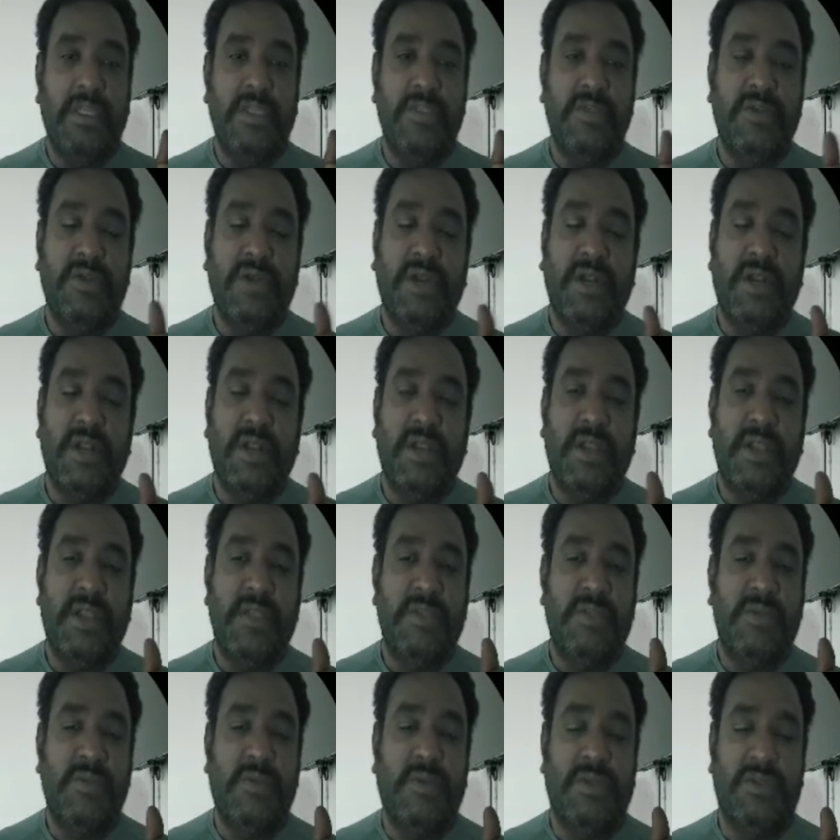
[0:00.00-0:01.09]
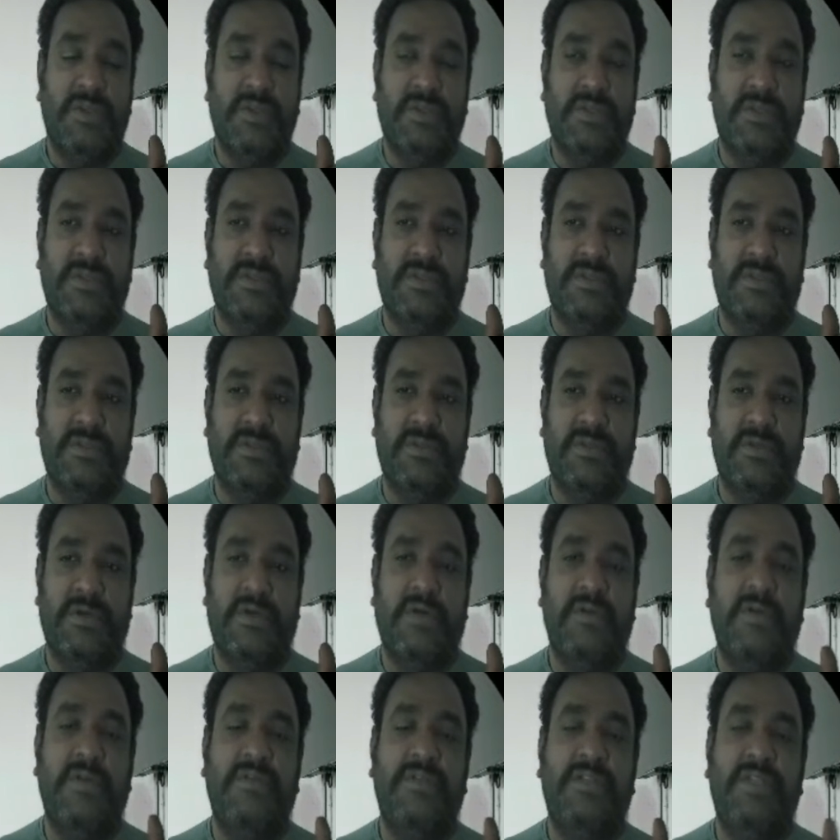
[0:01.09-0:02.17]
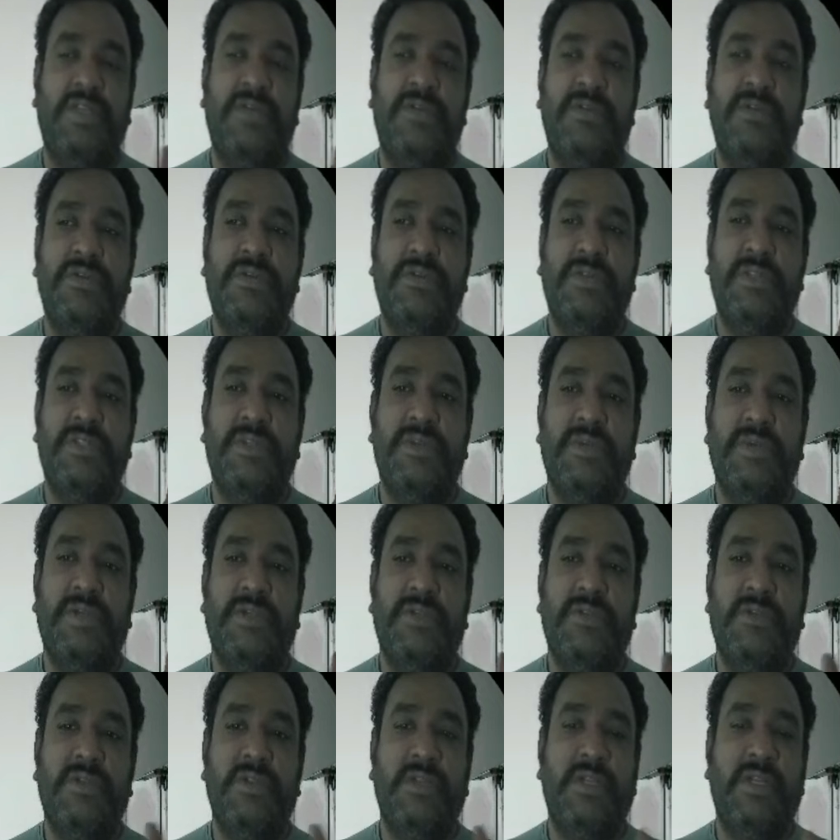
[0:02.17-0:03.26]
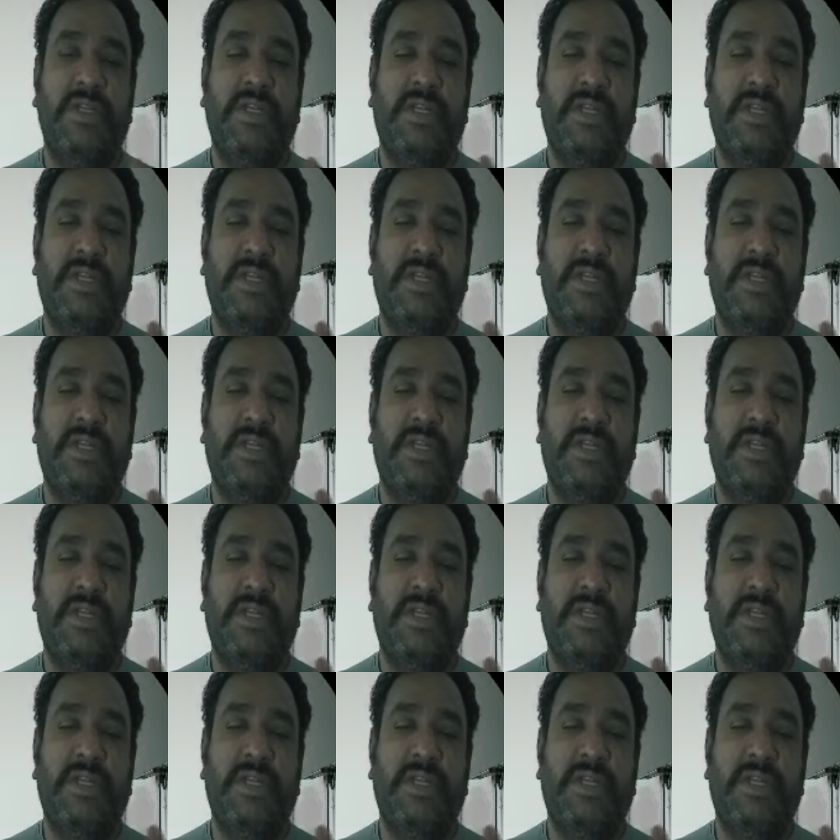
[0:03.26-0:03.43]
continuation process. Out of three, which one is big, so that you can